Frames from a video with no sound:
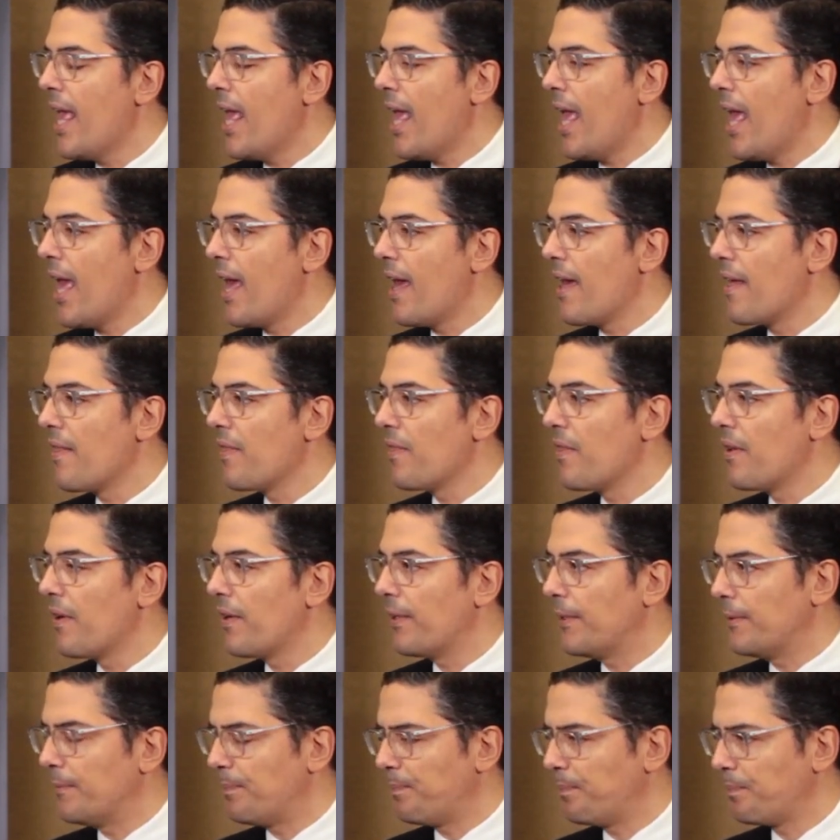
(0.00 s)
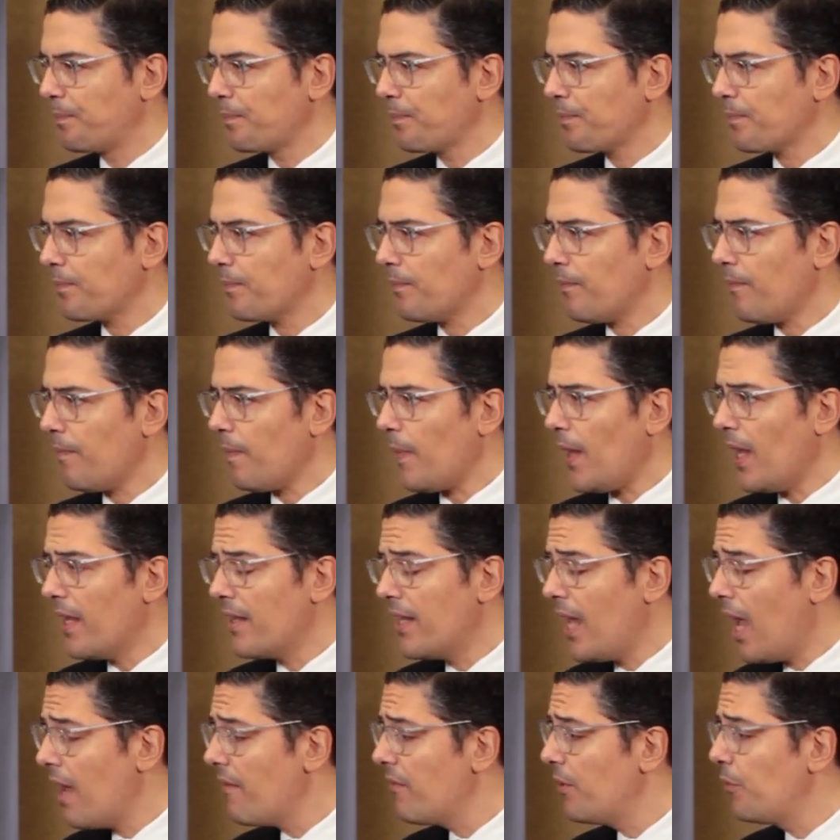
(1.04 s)
and they
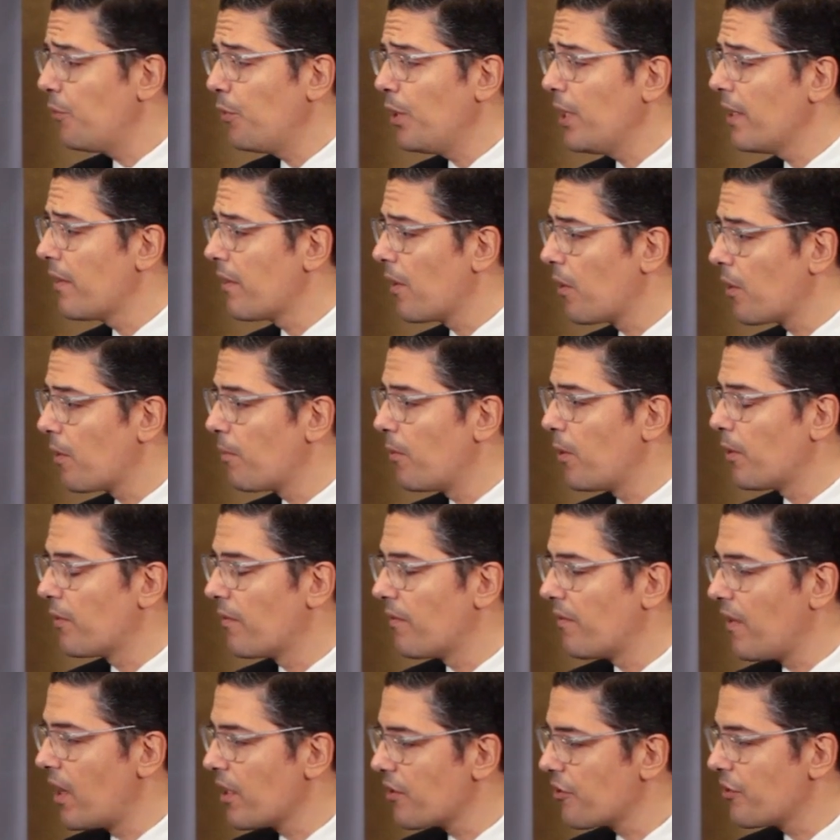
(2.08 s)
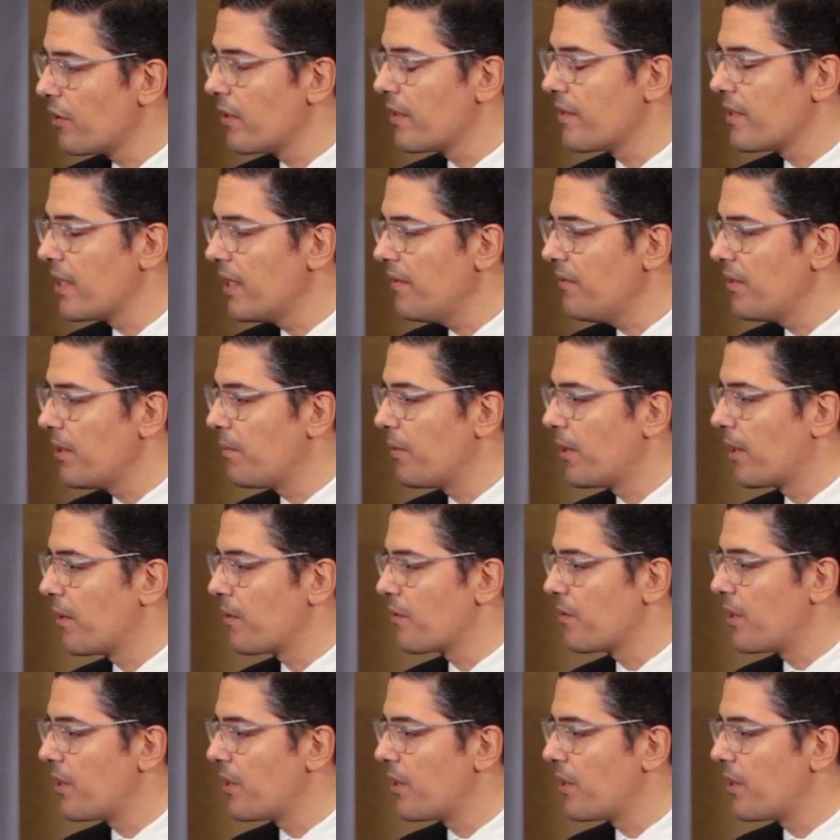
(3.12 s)
haven't really thought about functional safety because